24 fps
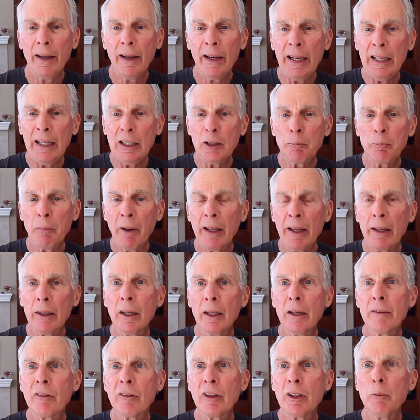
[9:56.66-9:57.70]
8 by
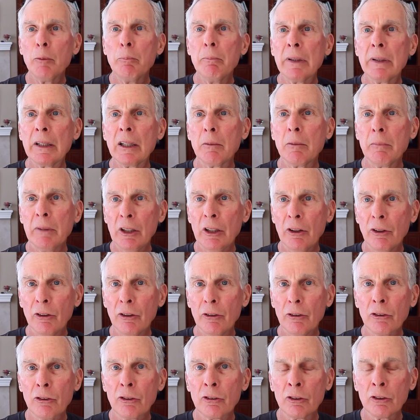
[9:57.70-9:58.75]
11
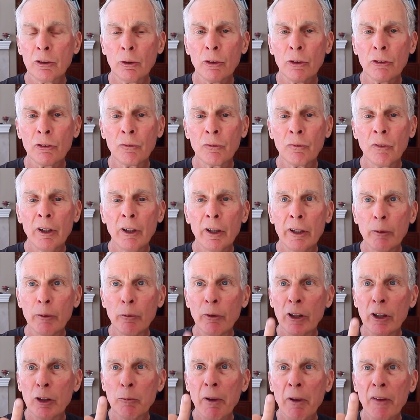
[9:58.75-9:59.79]
millimeters. So it's really,
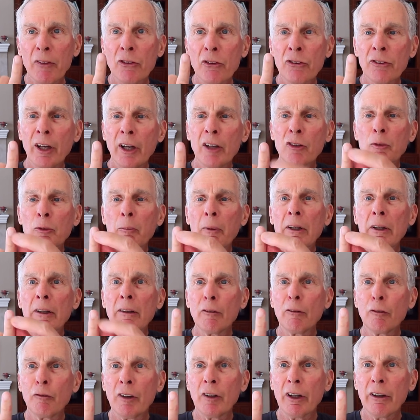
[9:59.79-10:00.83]
really about the size of my little
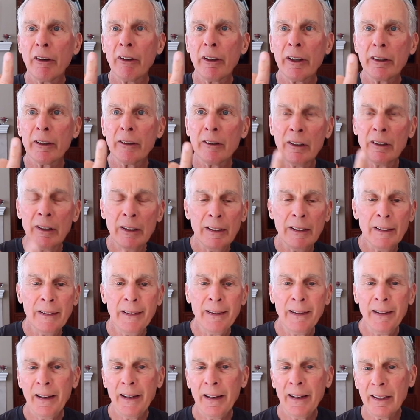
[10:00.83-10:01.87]
fingernail.
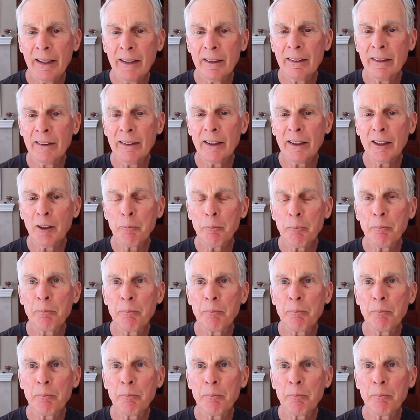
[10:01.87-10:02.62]
And um,